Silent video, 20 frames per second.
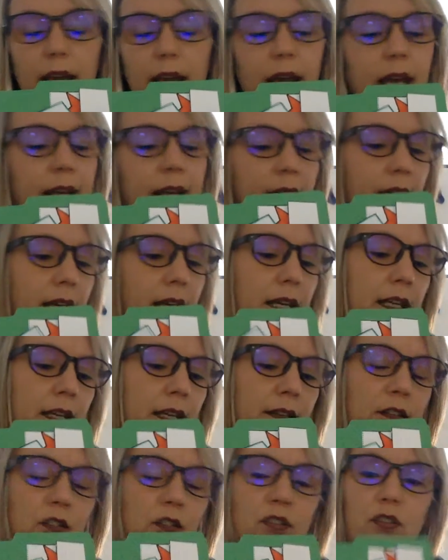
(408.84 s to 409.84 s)
And then
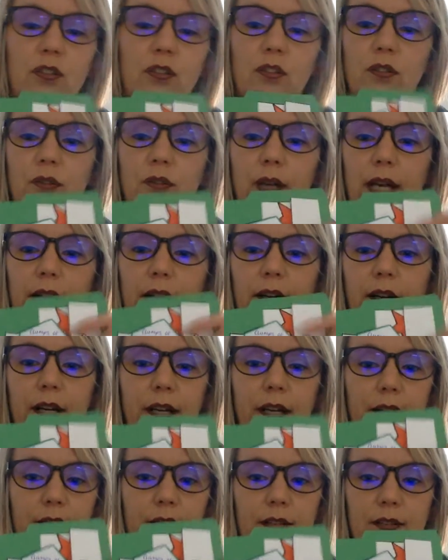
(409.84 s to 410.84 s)
in the two
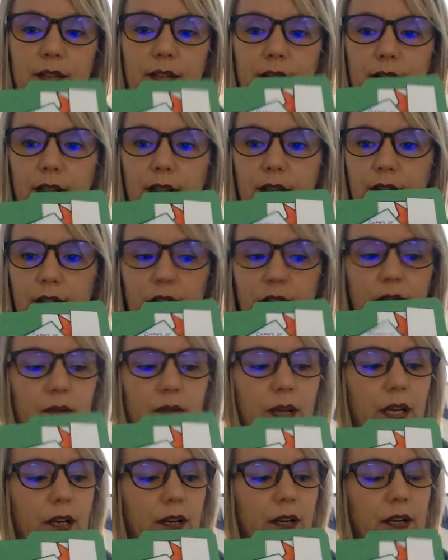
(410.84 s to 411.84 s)
areas
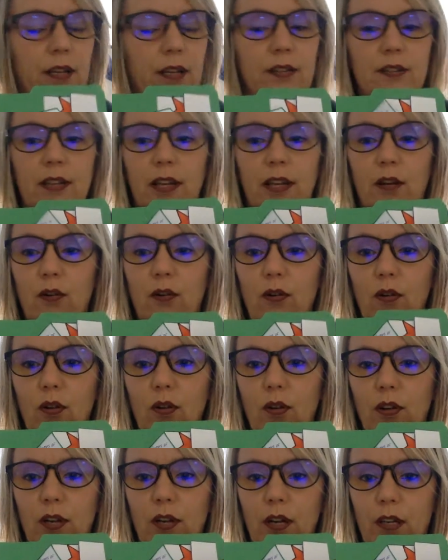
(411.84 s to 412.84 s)
that
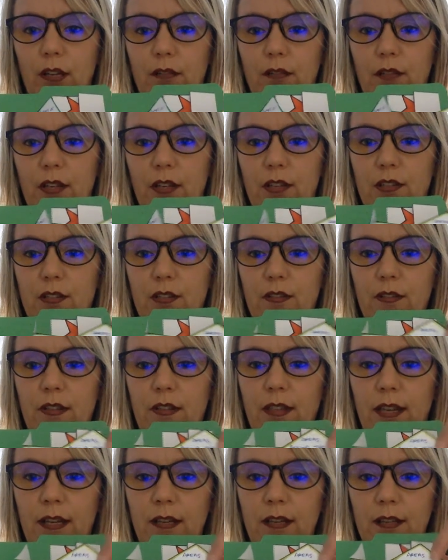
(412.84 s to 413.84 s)
hold all of these
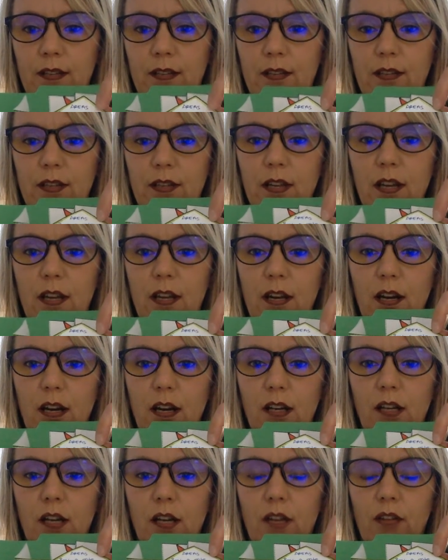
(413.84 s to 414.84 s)
things
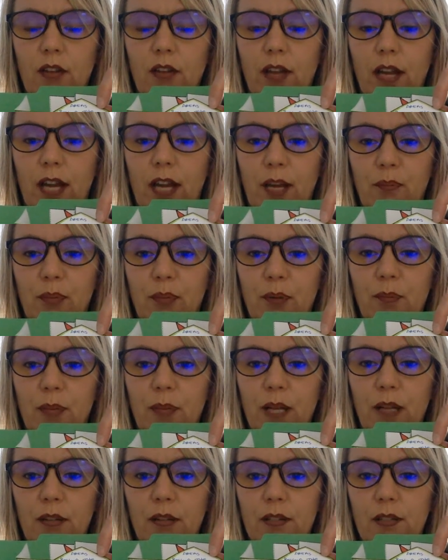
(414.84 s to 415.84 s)
are called the Kuiper
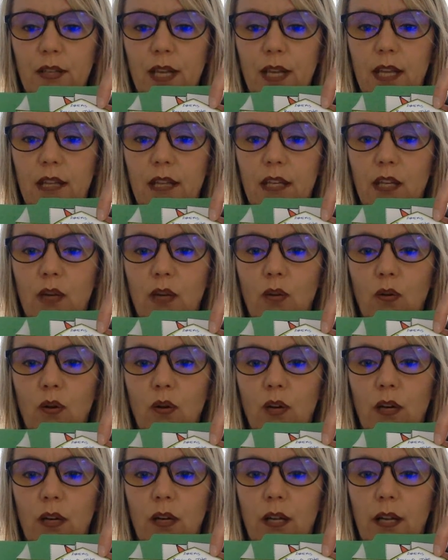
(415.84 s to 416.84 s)
Belt and the
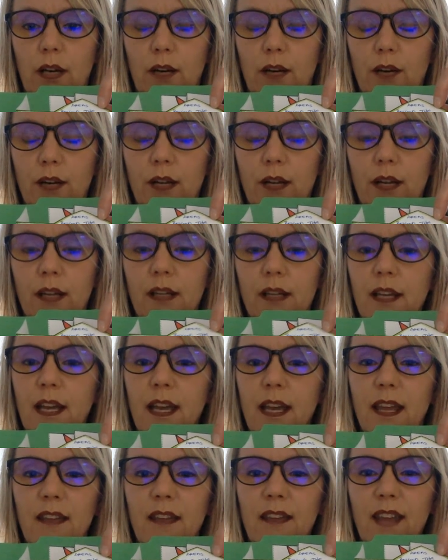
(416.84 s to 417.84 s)
Oort cloud.
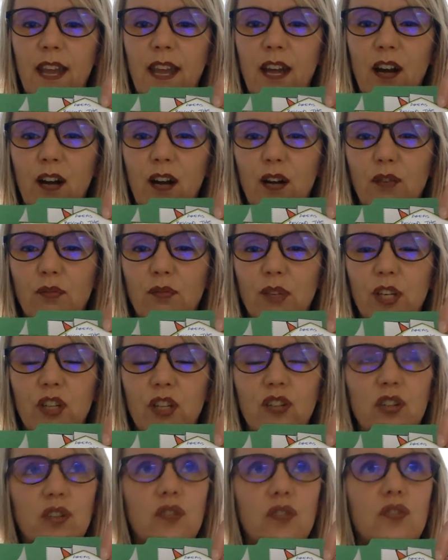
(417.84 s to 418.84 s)
And they are
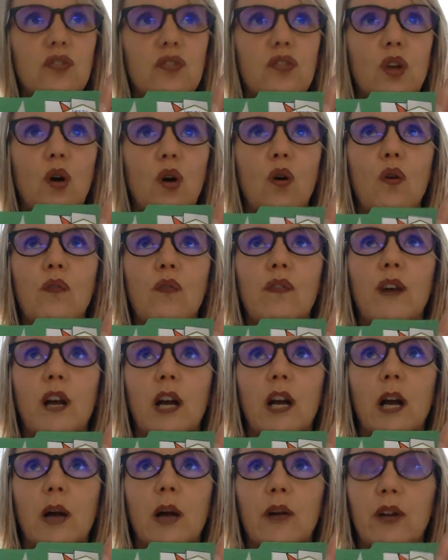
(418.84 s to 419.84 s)
regions so
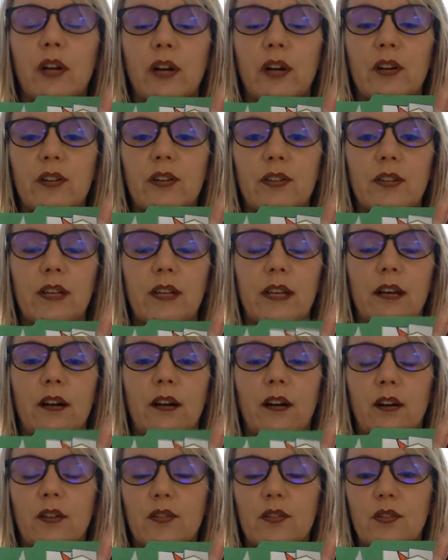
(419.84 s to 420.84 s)
far out in
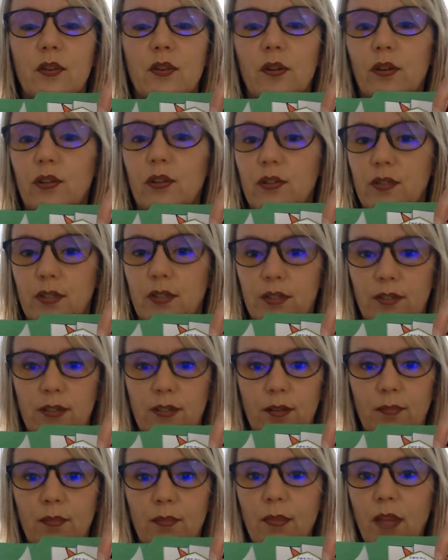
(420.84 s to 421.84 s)
our solar
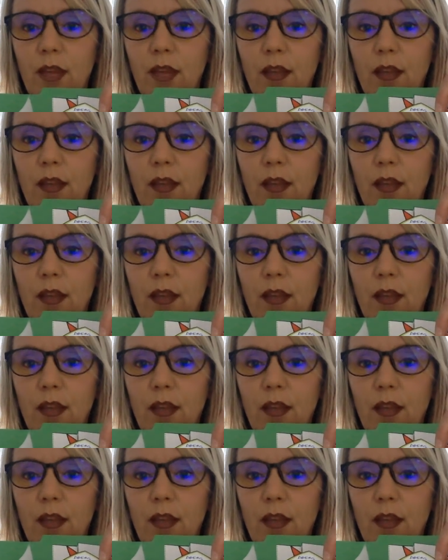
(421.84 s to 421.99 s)
system